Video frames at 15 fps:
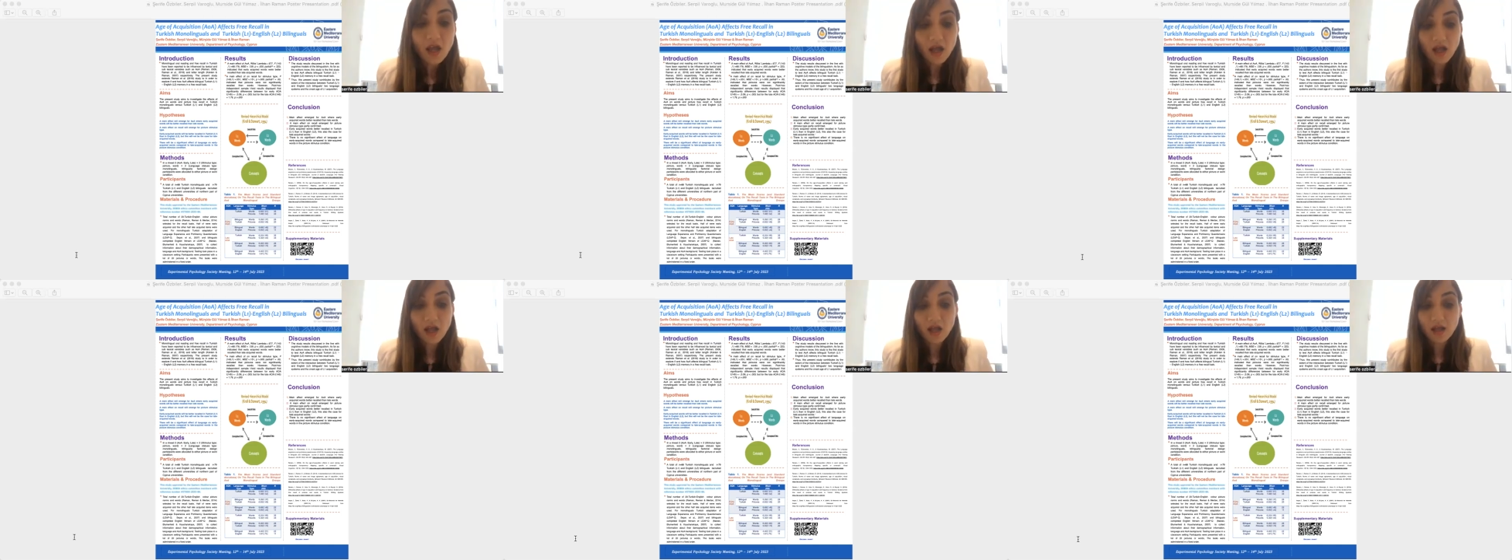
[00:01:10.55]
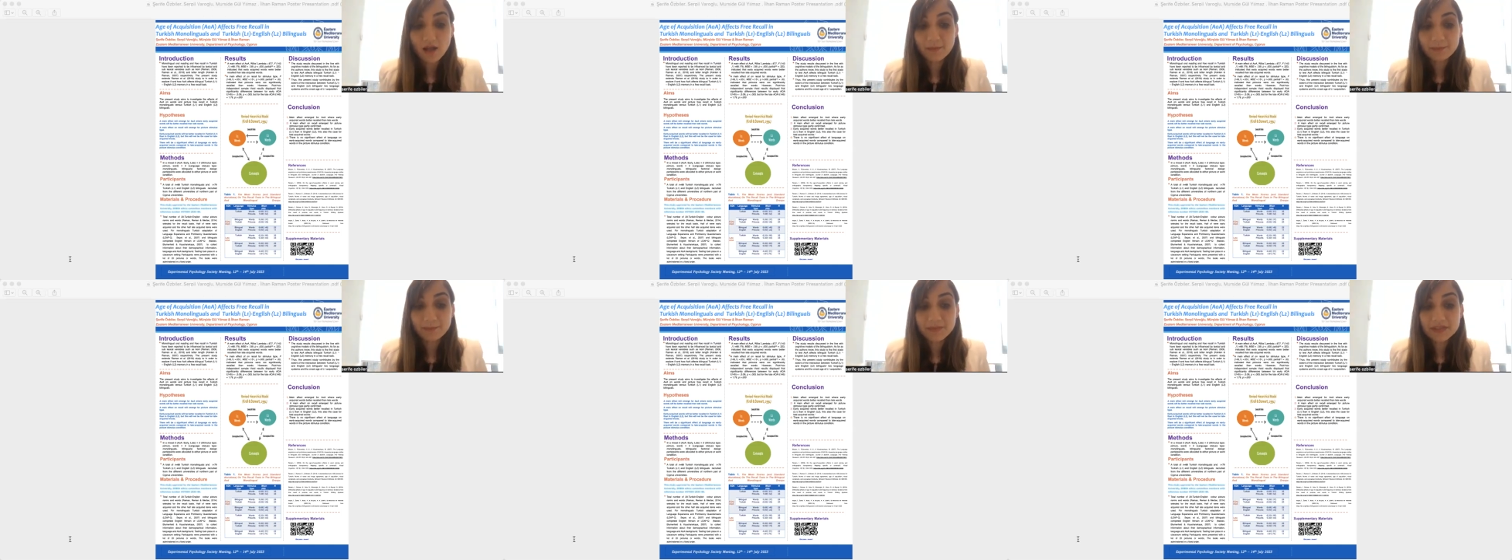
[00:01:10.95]

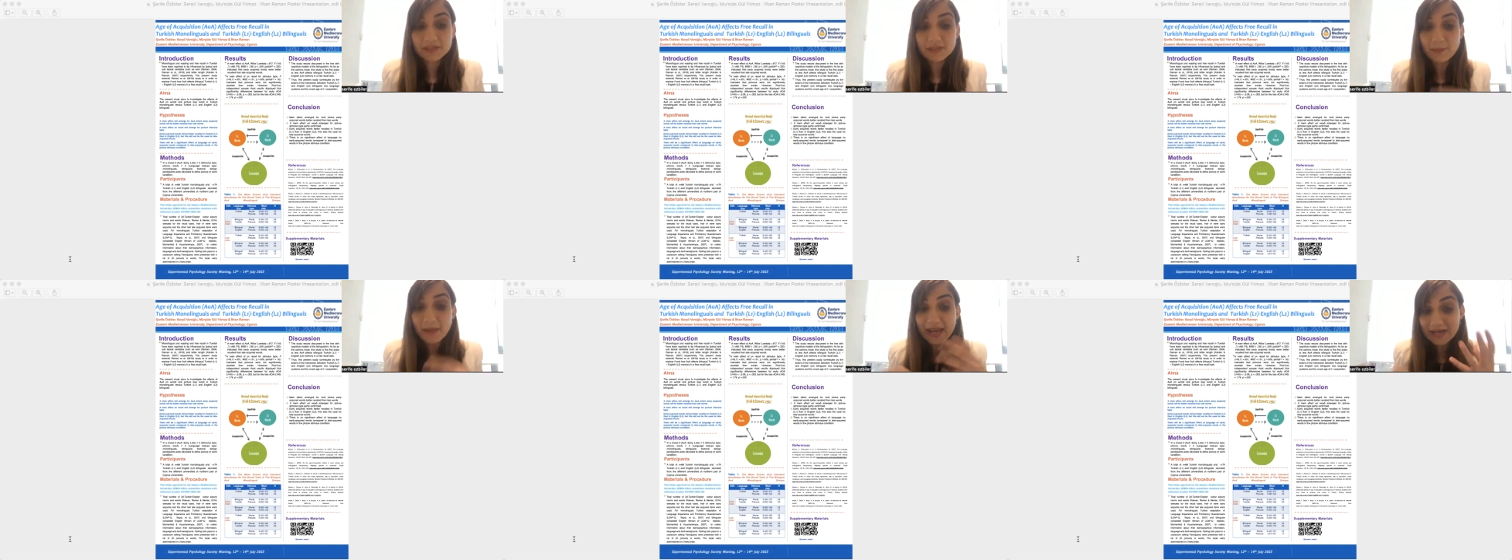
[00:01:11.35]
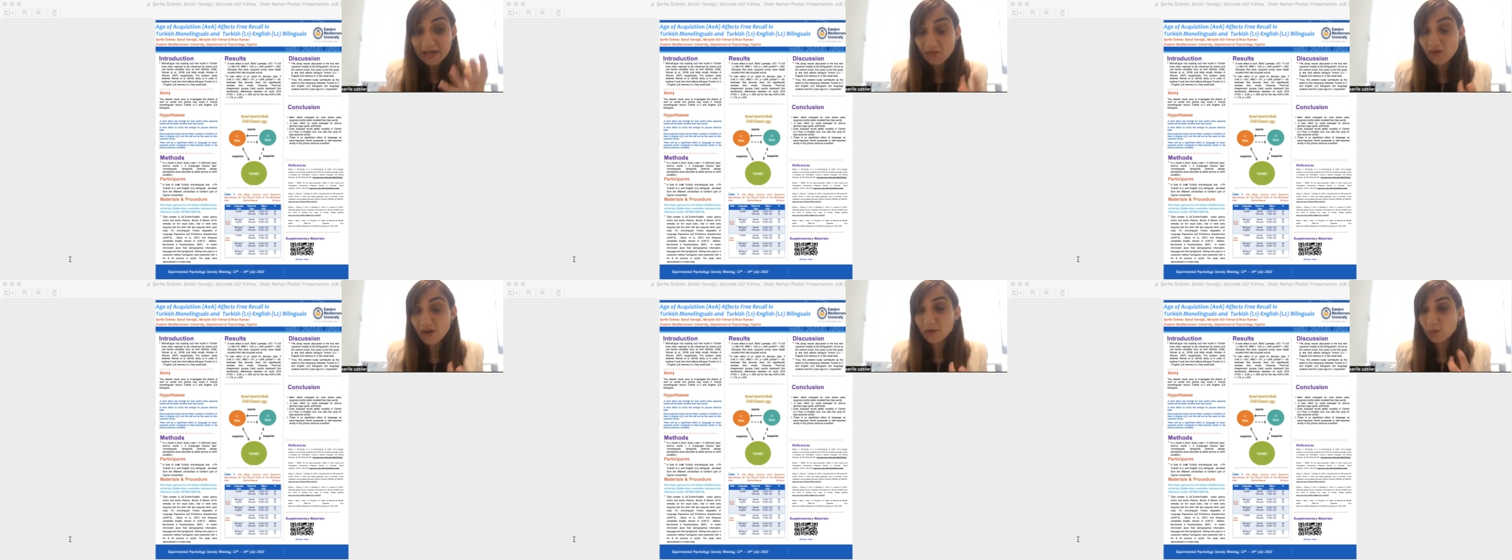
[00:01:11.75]
the main
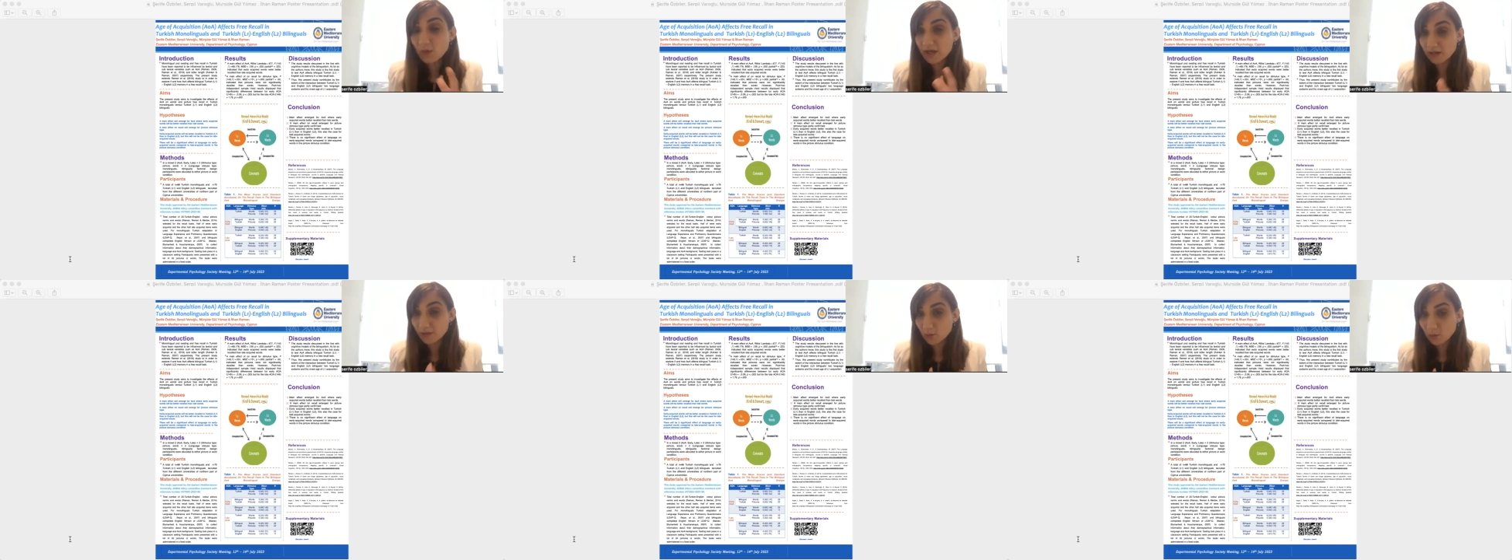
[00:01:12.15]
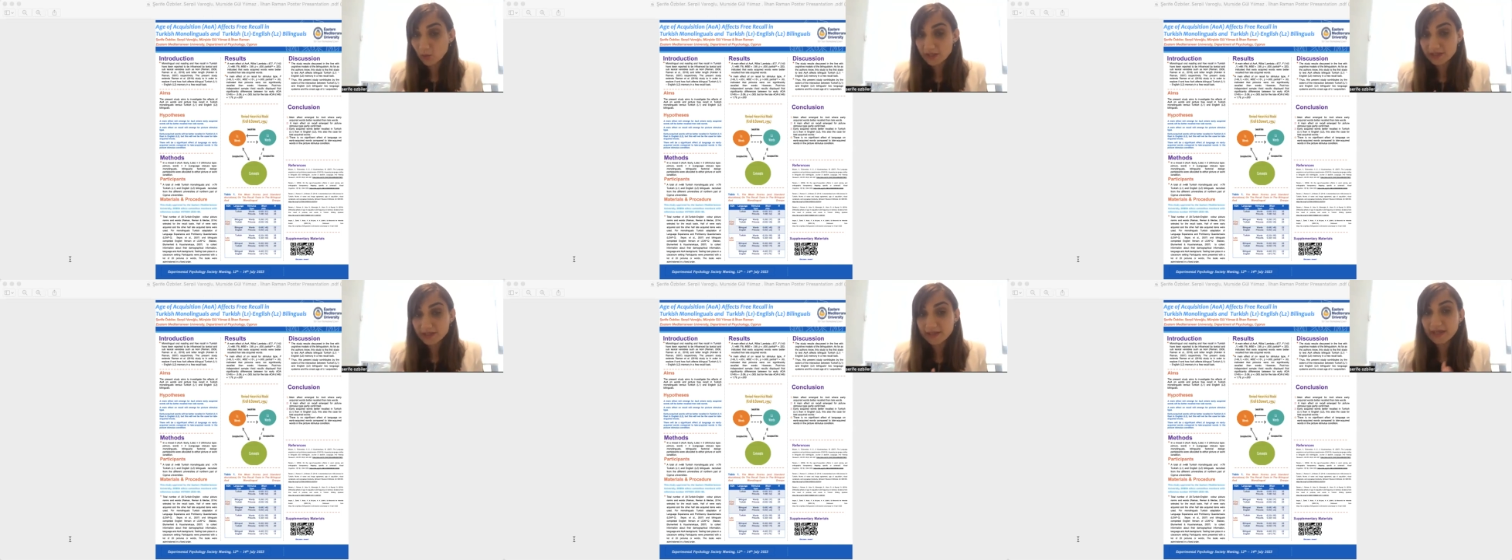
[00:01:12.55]
effect
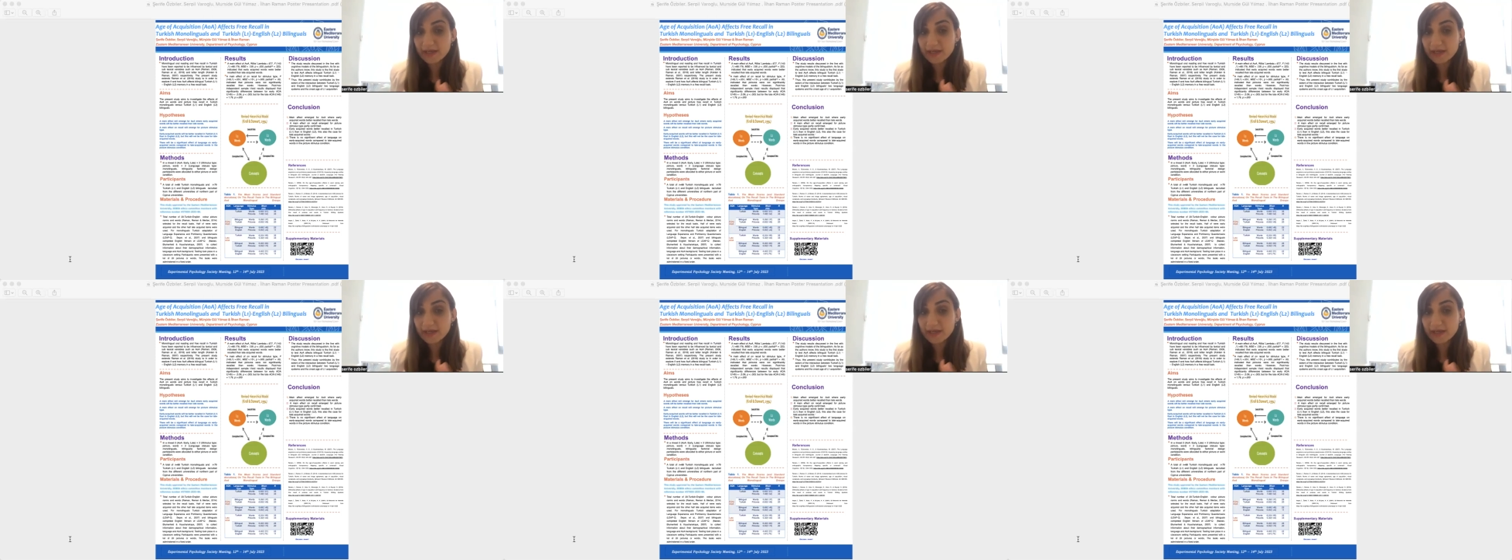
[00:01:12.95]
will